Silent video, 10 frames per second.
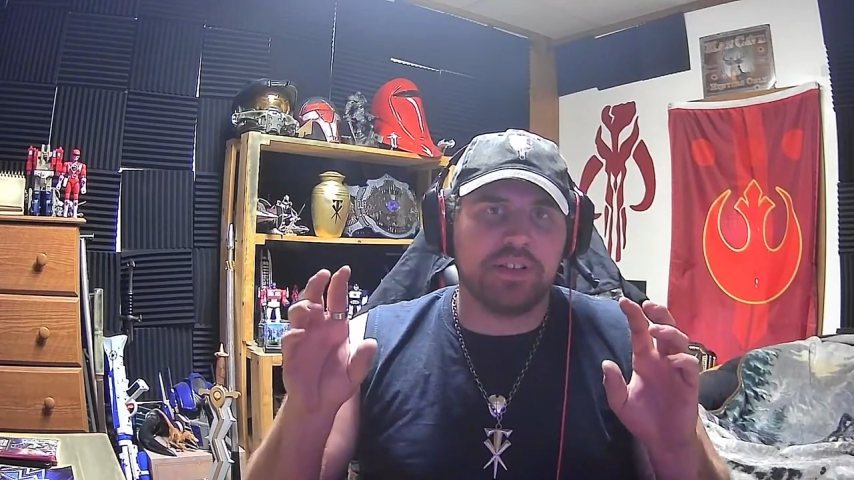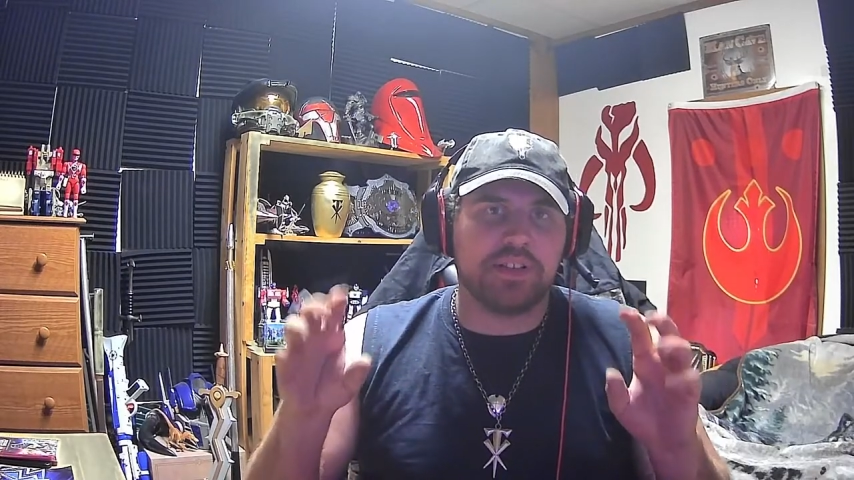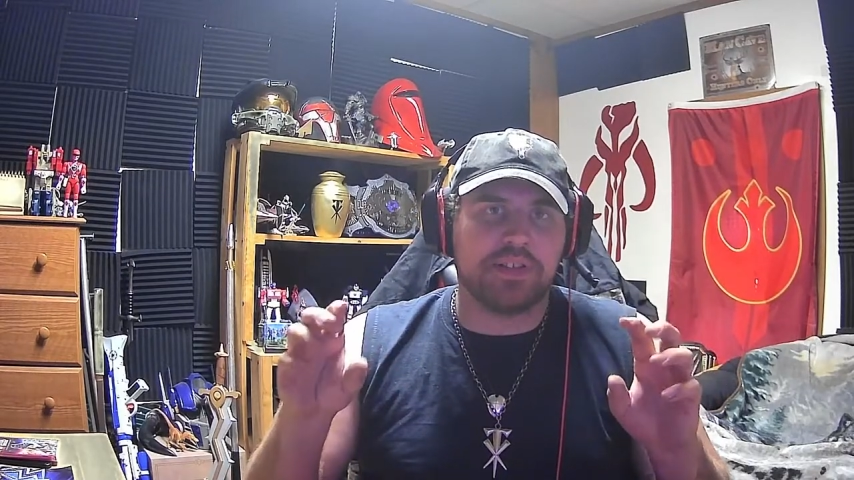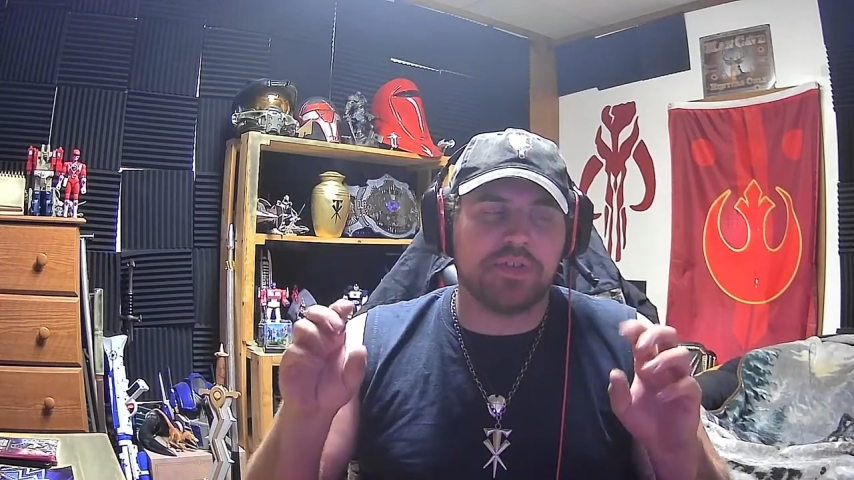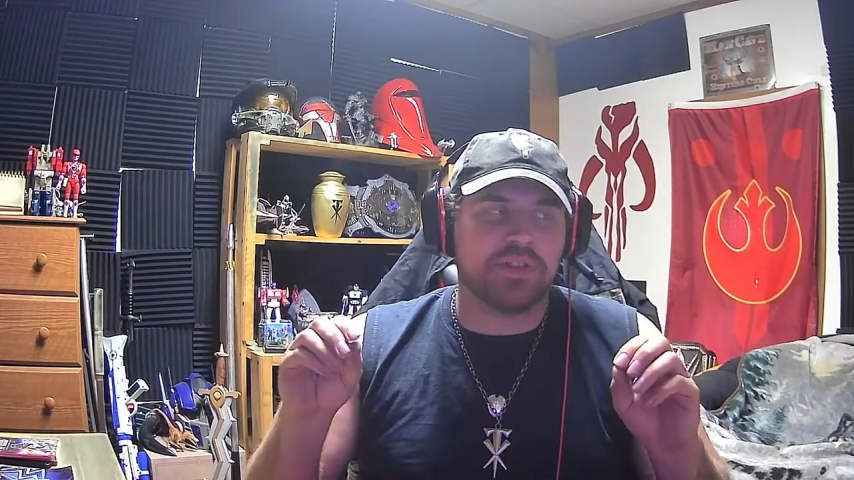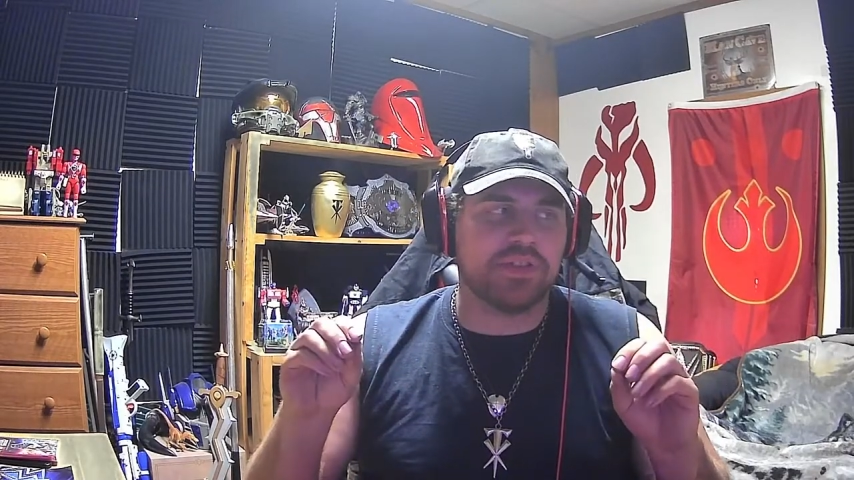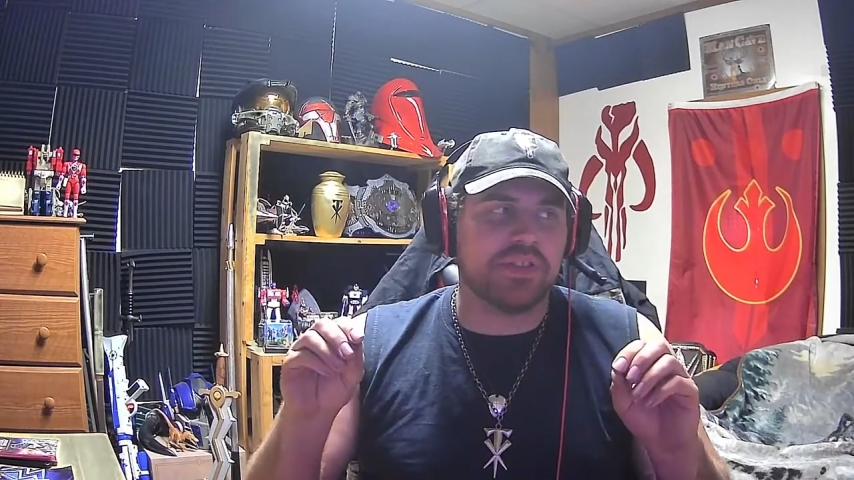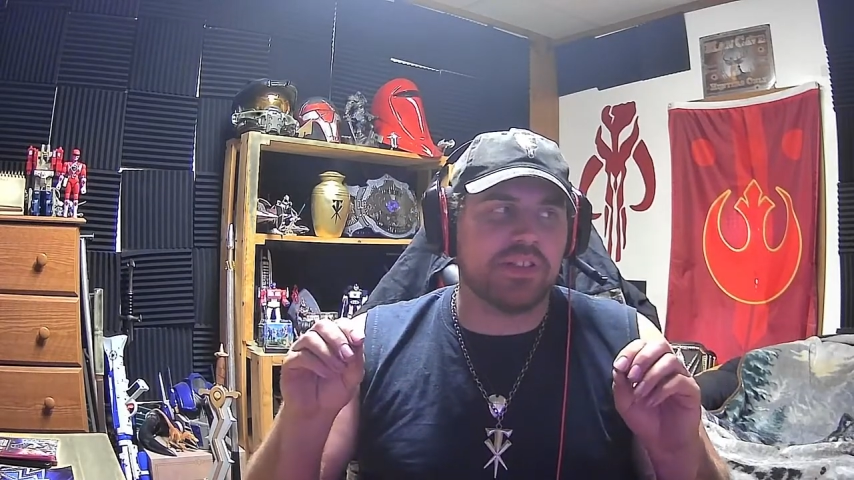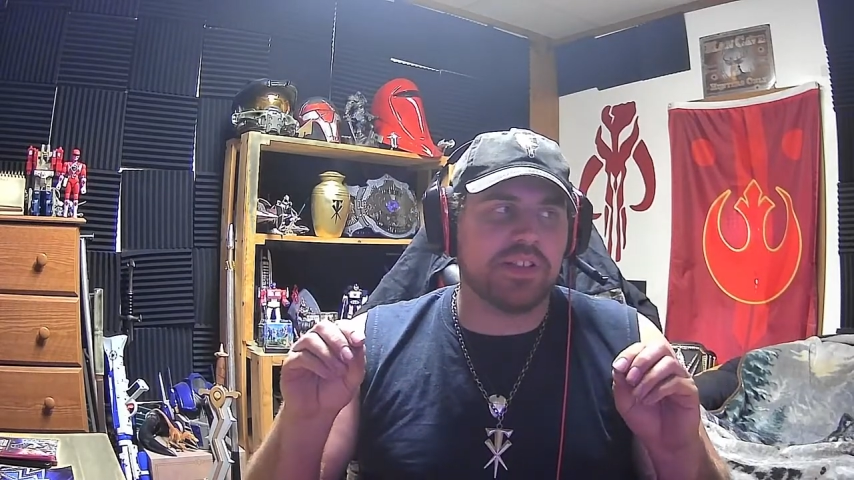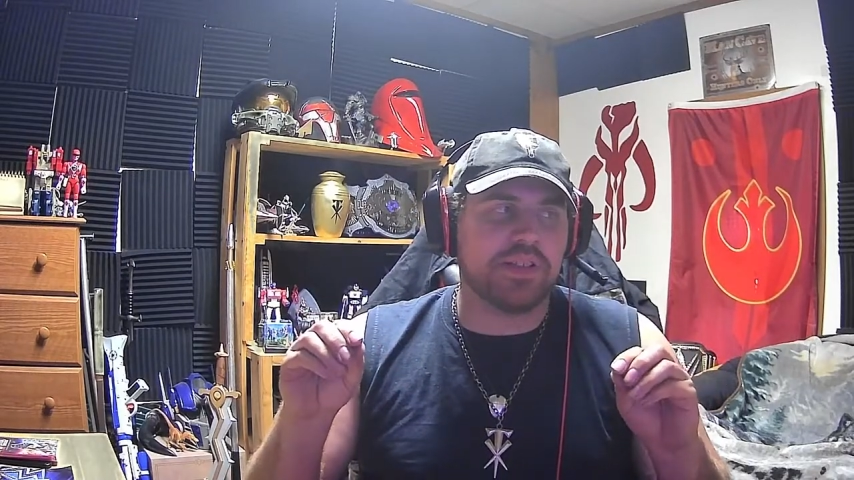
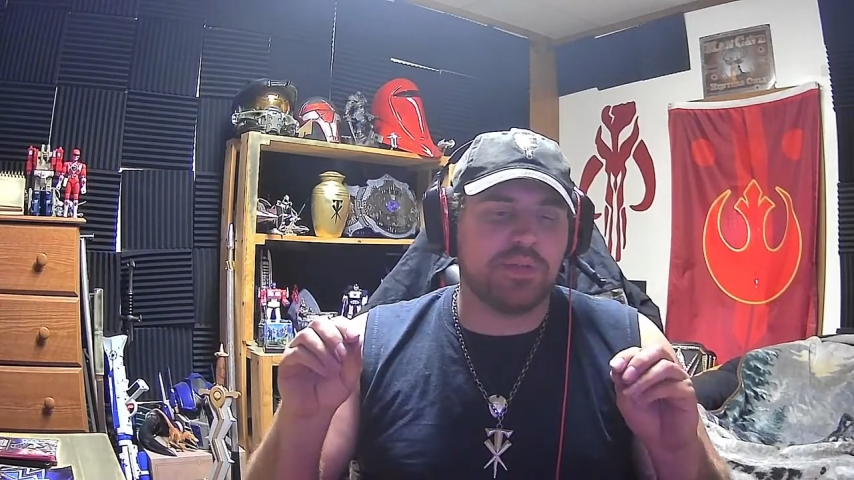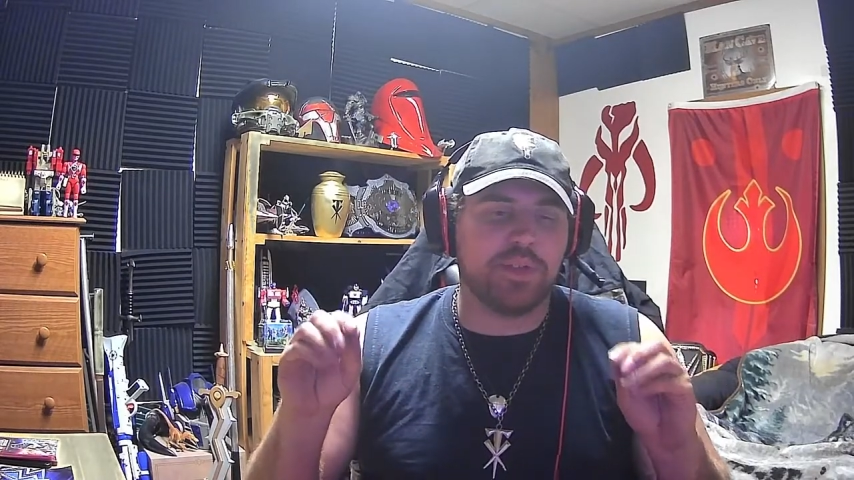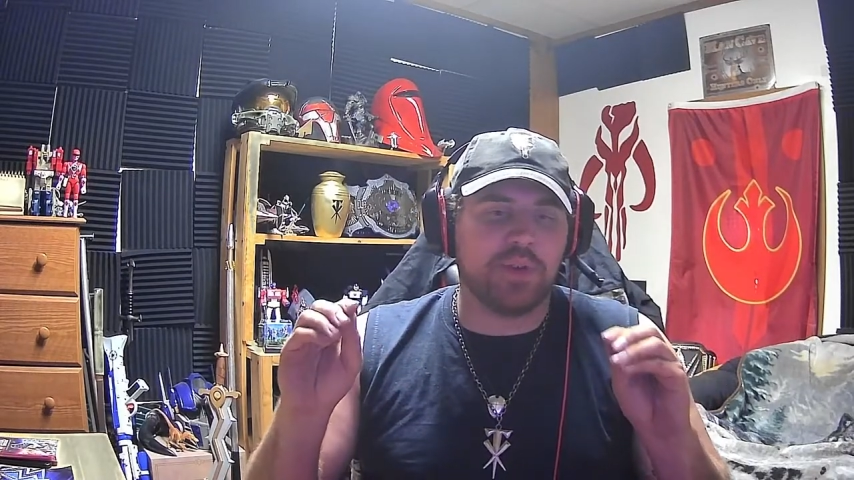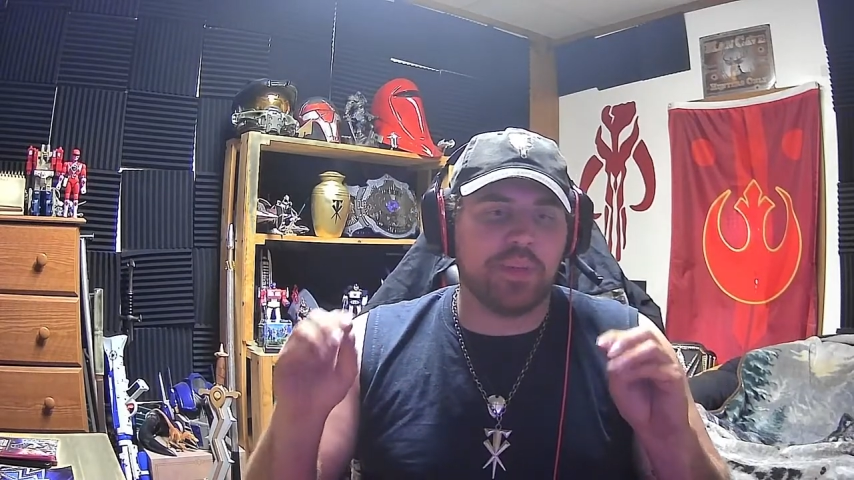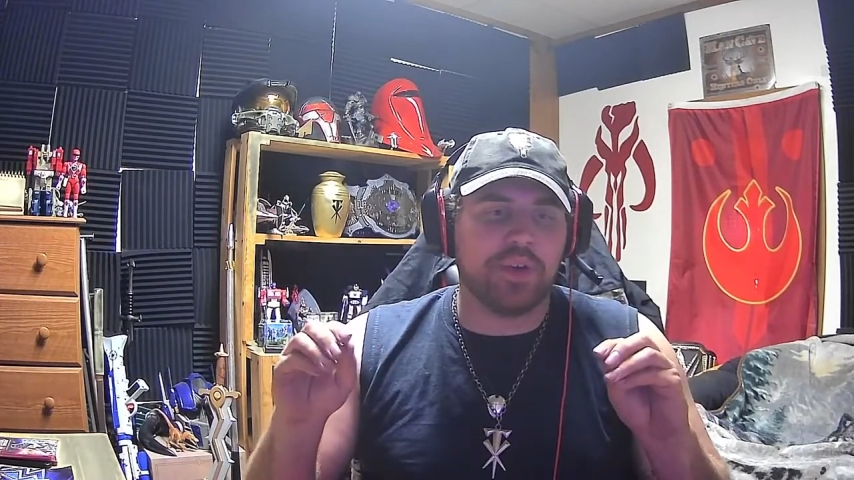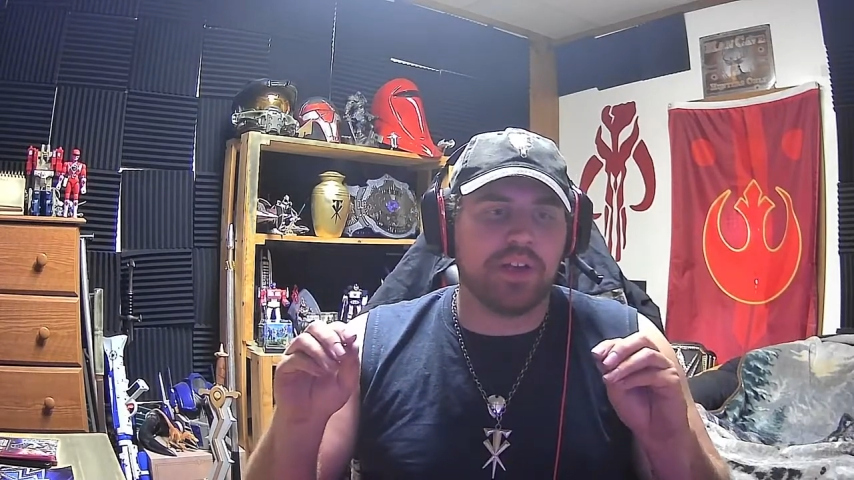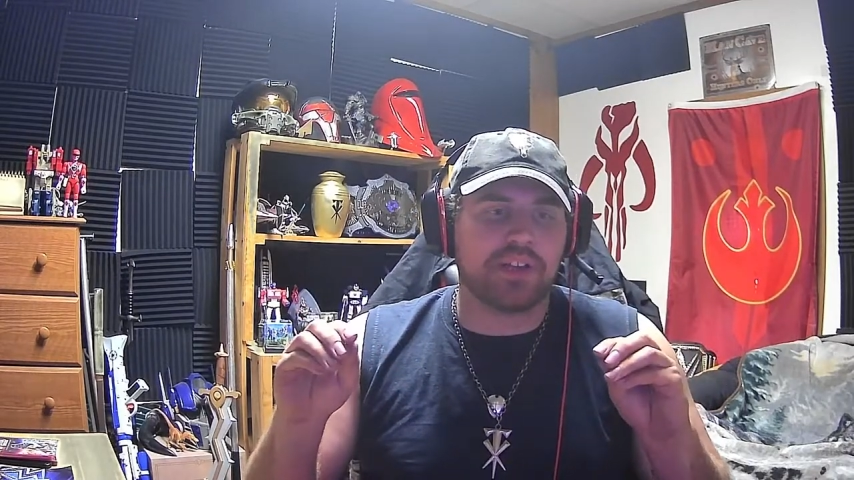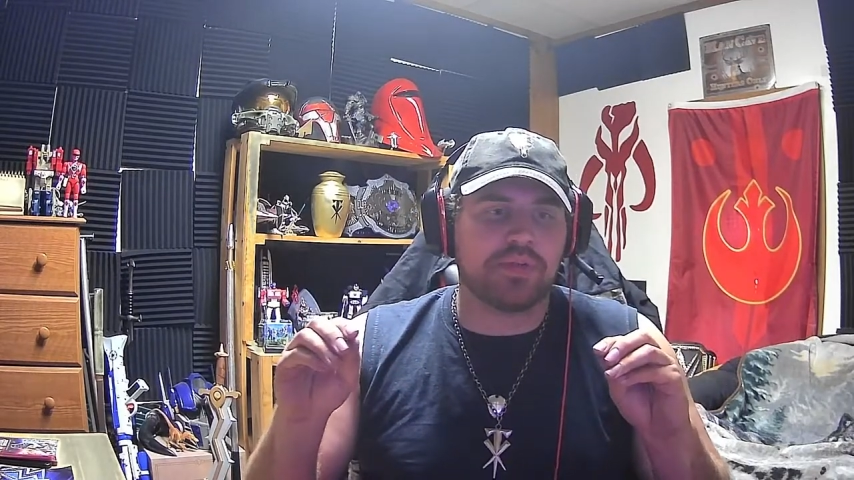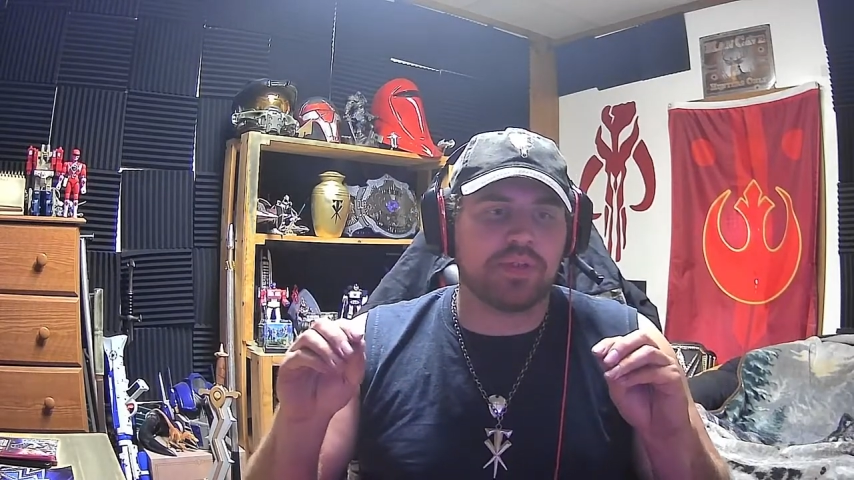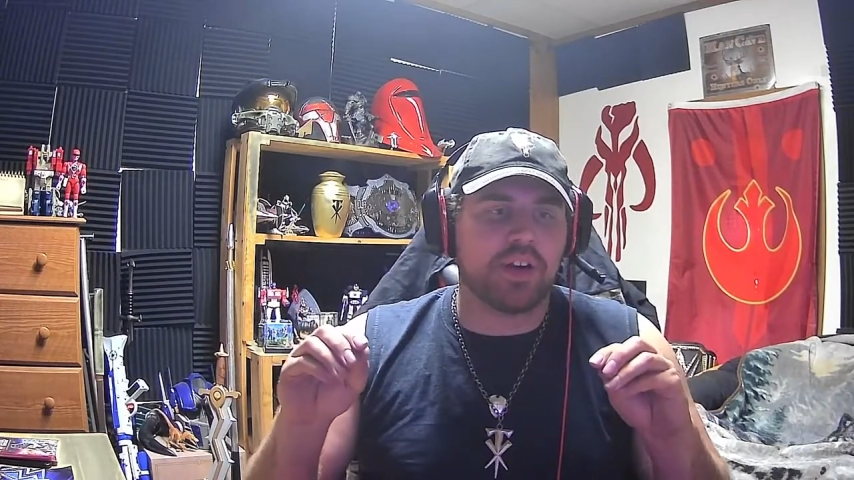difficulties with OBS
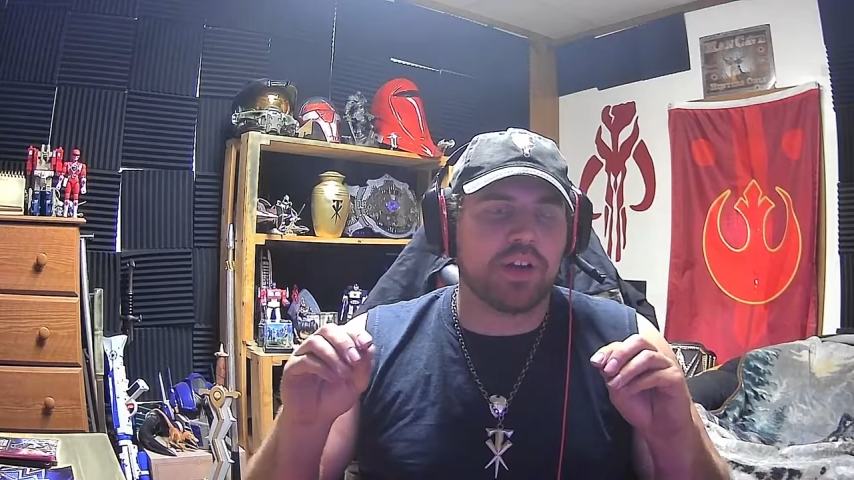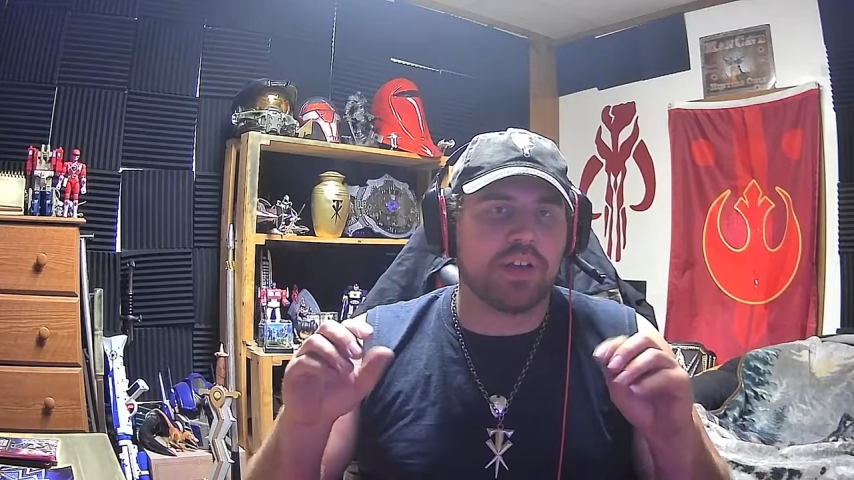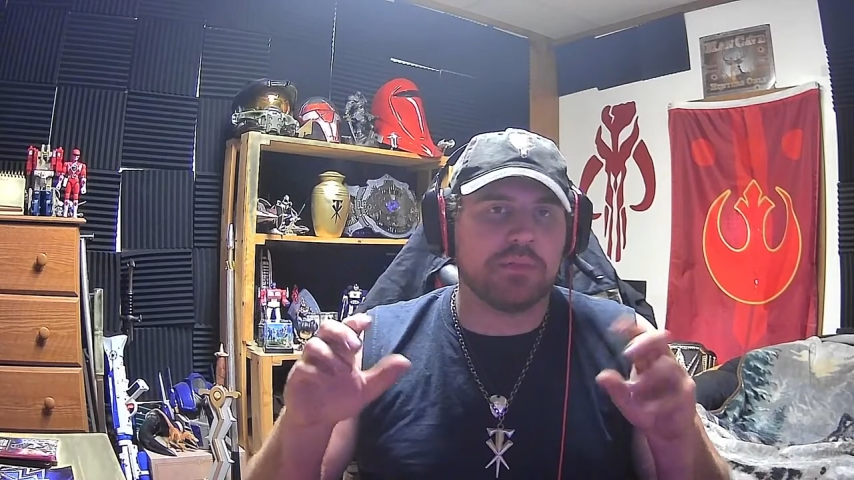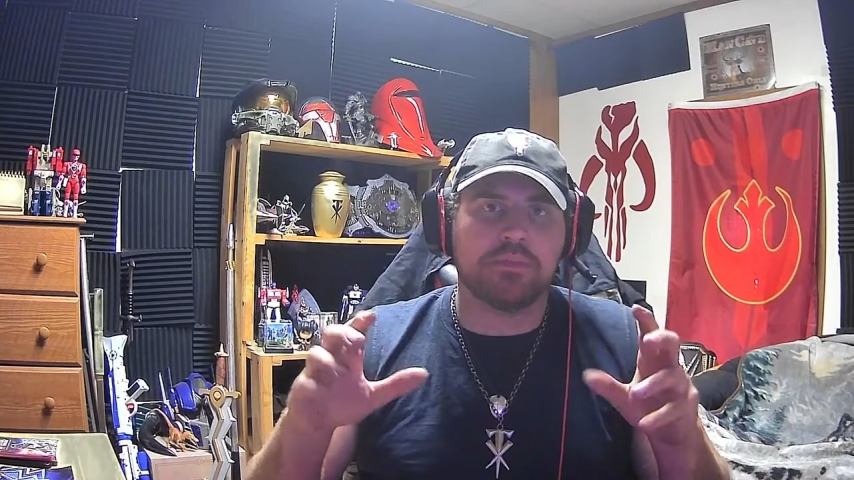regarding